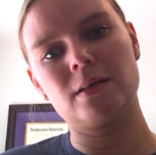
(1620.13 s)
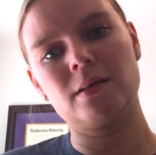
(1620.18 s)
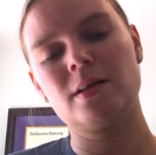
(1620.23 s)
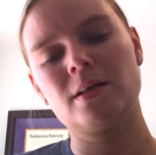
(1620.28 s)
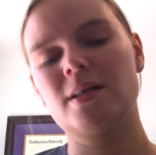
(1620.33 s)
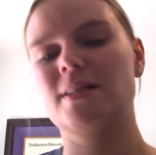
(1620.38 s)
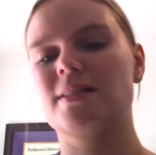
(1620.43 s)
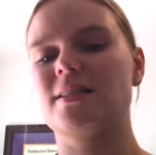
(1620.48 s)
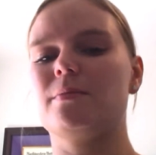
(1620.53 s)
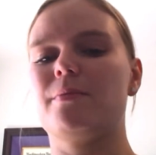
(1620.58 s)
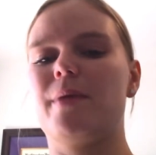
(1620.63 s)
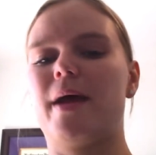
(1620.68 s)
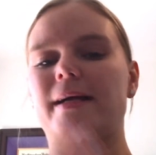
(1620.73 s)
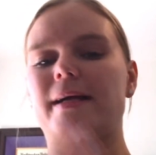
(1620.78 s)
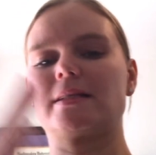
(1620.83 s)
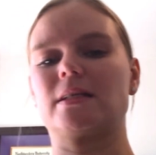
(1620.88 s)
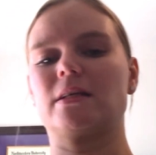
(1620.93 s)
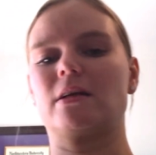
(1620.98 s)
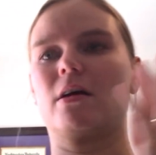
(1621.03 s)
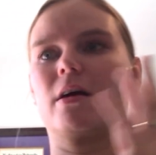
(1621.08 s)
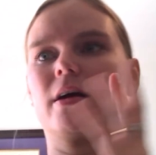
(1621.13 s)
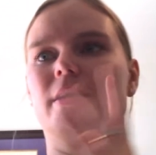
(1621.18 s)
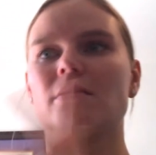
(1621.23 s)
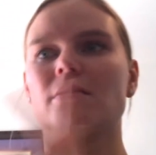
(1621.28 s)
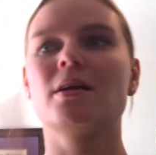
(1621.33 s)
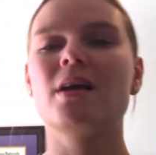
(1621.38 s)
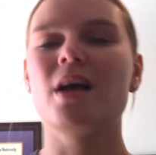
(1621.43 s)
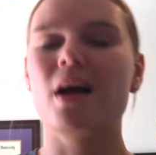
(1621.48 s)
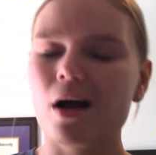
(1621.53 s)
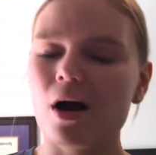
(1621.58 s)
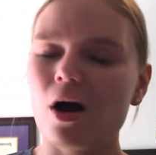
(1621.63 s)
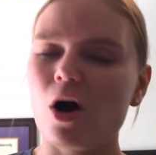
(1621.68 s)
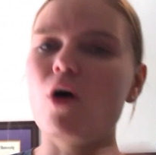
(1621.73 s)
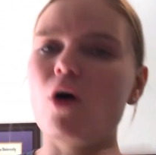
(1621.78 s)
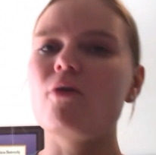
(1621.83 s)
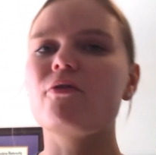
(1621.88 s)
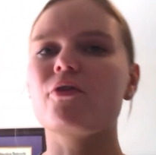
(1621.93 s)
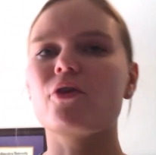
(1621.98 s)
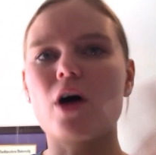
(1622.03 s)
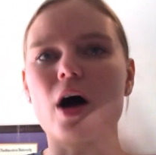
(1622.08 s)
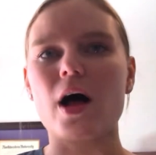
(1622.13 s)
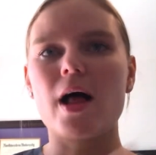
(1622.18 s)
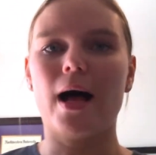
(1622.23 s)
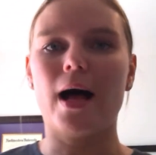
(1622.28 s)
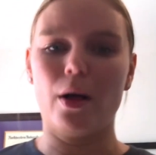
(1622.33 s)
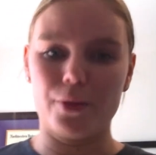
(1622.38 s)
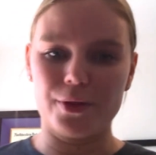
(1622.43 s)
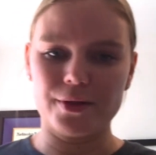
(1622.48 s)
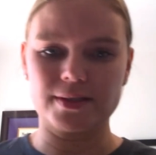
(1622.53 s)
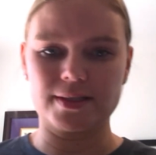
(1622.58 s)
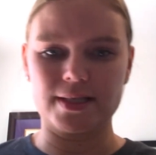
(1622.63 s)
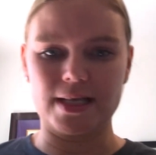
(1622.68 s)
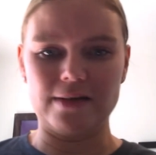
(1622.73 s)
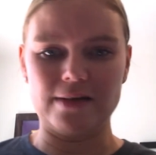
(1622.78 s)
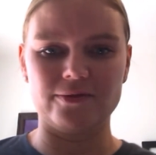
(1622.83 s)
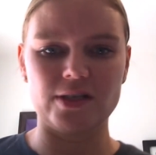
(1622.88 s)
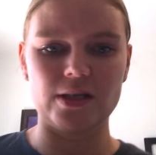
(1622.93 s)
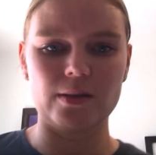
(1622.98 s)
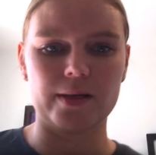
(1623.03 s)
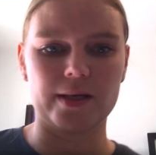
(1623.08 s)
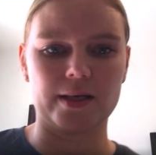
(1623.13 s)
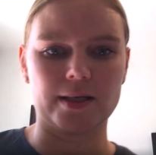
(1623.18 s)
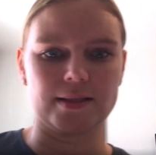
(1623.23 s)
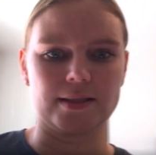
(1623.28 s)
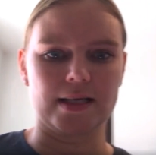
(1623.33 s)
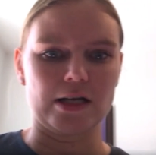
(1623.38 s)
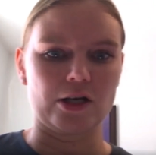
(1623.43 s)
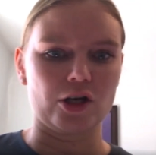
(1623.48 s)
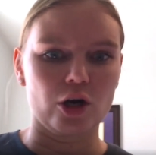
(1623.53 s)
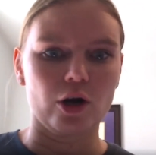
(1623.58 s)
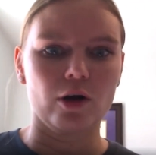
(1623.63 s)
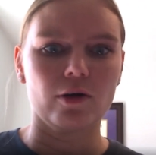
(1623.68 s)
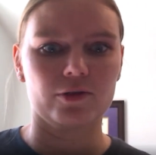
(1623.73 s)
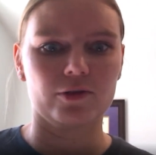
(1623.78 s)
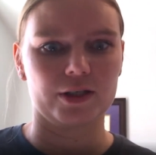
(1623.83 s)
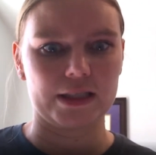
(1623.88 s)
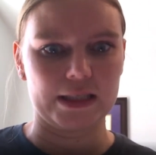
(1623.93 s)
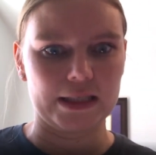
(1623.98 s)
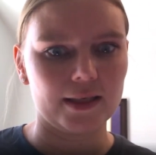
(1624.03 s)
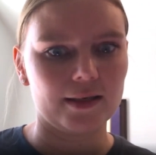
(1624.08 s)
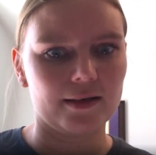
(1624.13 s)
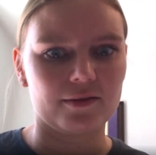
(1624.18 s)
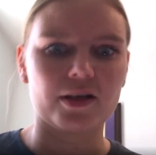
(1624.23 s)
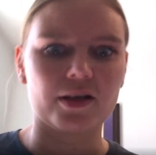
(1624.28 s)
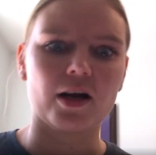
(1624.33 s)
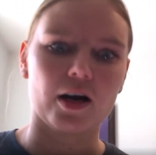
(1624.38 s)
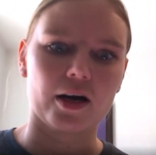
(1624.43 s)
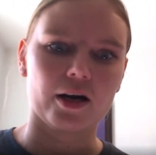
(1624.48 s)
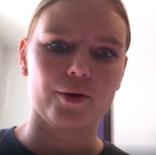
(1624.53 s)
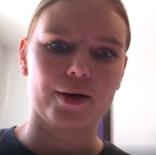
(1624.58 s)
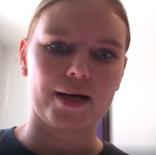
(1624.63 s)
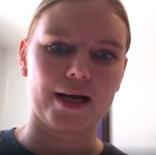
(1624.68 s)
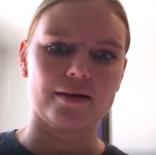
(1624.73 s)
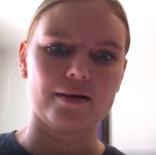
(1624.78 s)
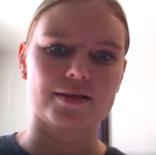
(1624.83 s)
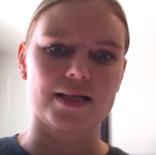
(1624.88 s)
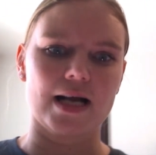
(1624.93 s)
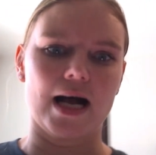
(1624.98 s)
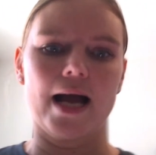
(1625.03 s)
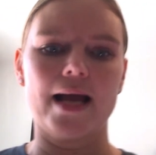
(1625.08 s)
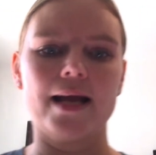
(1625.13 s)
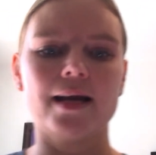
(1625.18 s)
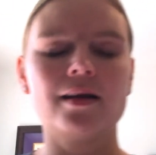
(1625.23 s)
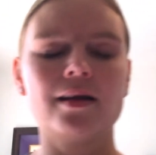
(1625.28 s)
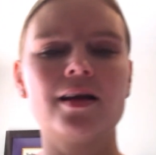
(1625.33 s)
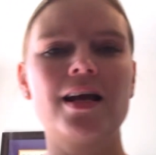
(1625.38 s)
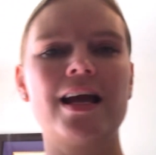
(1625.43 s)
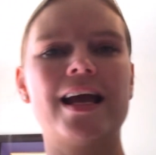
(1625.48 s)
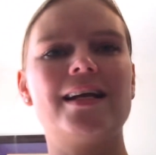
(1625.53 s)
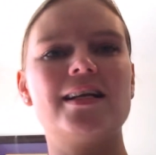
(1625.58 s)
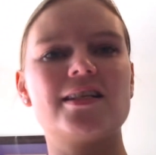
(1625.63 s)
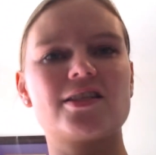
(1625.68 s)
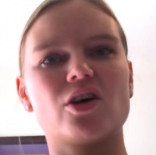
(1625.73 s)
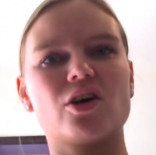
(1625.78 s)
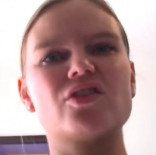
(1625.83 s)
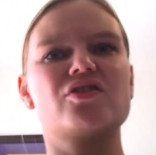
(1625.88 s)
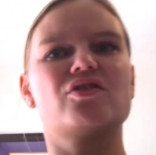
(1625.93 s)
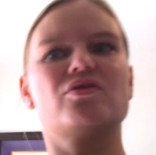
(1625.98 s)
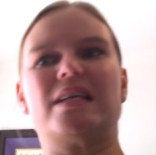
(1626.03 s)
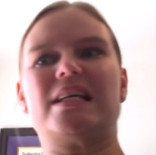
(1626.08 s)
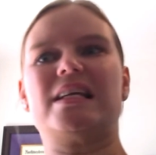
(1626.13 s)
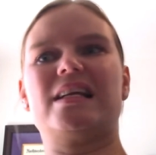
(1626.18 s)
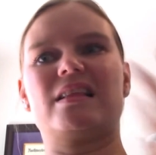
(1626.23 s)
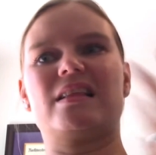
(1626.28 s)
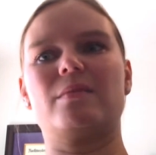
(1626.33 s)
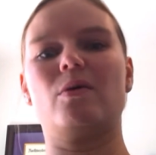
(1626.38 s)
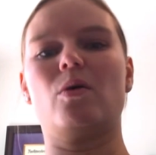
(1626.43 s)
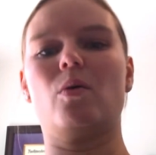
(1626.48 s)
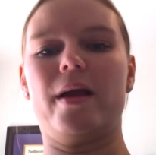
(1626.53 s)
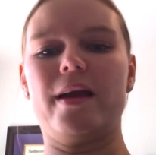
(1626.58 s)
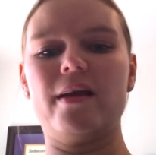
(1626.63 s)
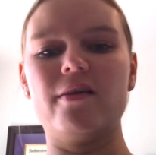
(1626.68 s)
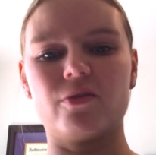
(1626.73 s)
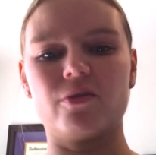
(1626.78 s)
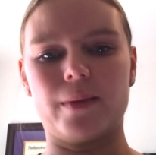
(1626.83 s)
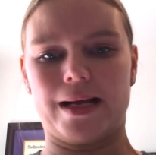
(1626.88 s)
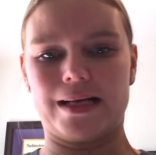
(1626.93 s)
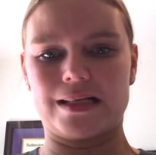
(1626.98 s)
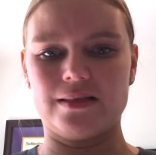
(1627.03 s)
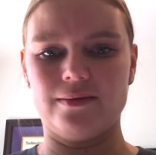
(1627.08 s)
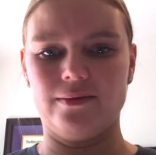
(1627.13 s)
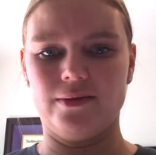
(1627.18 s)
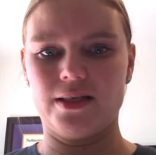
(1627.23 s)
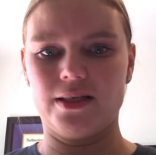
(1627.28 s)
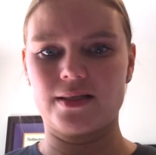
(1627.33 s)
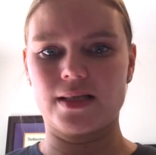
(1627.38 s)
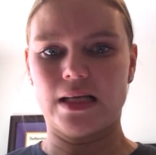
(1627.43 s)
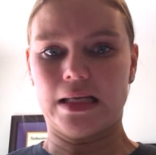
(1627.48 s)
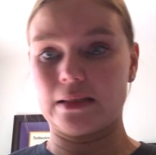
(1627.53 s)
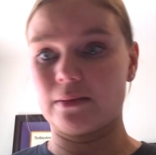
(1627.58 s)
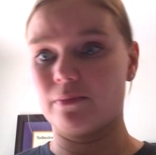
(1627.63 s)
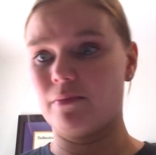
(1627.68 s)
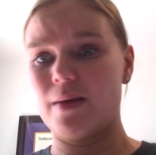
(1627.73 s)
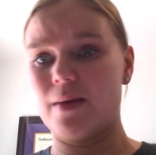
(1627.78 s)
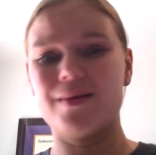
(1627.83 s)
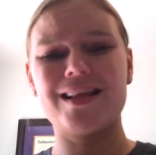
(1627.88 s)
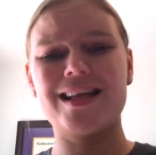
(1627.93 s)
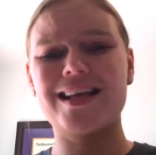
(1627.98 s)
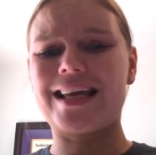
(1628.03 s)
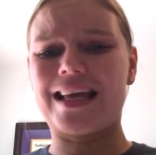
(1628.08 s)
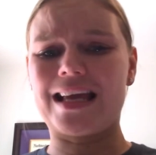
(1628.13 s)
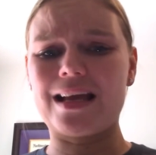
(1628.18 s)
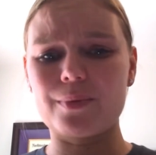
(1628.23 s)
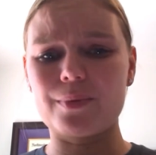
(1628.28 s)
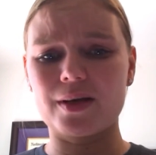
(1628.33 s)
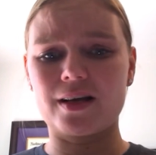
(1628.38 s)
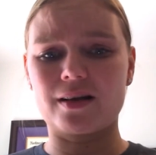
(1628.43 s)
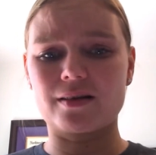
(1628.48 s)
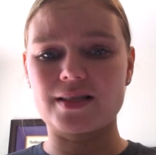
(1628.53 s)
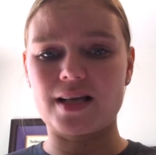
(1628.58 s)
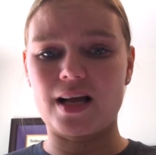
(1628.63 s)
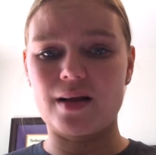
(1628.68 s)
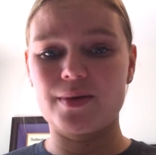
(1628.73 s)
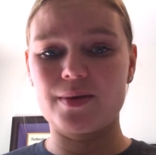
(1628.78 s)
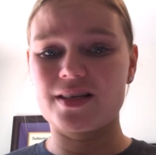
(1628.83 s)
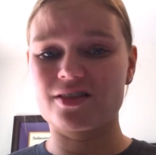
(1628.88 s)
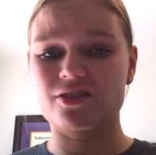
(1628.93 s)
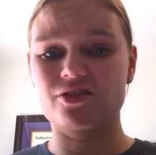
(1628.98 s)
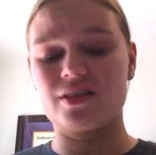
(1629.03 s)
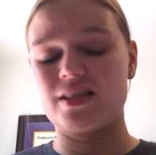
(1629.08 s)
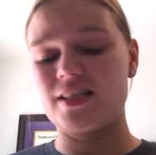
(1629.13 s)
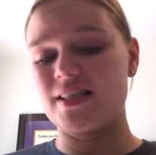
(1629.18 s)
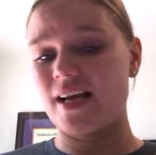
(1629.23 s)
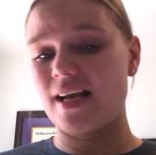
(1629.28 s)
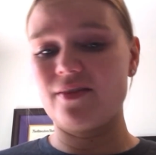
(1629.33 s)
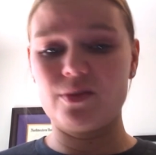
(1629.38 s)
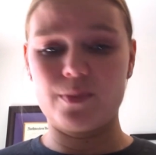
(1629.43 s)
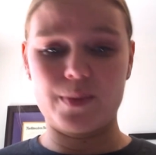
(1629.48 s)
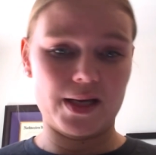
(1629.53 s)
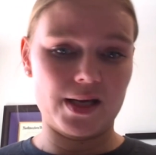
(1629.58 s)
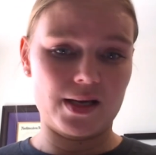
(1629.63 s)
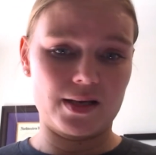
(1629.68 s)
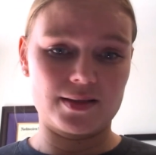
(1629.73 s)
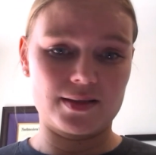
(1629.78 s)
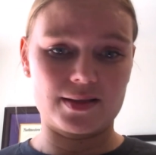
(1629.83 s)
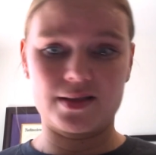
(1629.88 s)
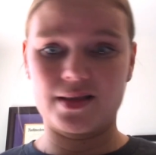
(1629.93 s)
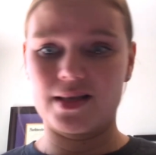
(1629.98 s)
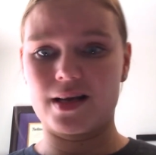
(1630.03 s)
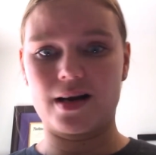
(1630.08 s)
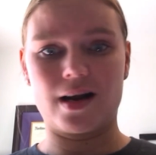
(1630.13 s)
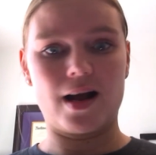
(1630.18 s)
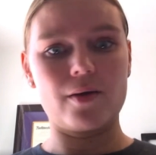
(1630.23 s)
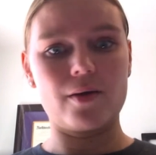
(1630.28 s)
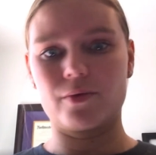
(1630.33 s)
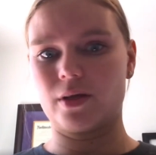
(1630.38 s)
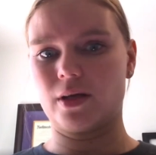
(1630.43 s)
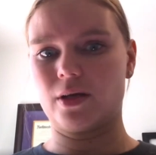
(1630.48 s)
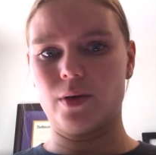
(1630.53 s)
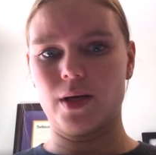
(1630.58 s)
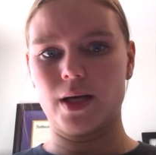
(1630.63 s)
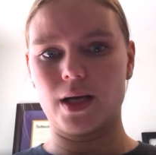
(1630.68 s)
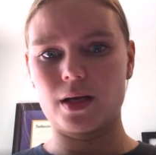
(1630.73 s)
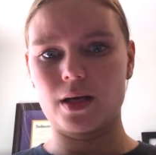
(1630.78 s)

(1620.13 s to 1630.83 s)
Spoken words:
It's impacting our overall health and safety because they could overheat if they are going outside. And it's also taking them away from activities like maybe they can't play outside because they're in these heavy pants and they get hot really quick,